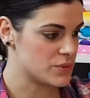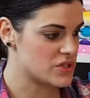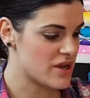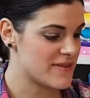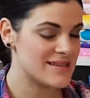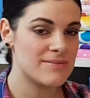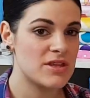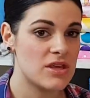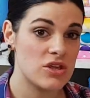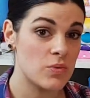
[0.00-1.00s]
So if that's something
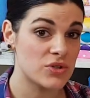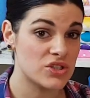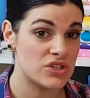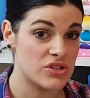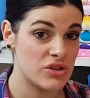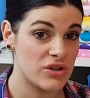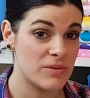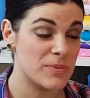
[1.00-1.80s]
that you wanted to do,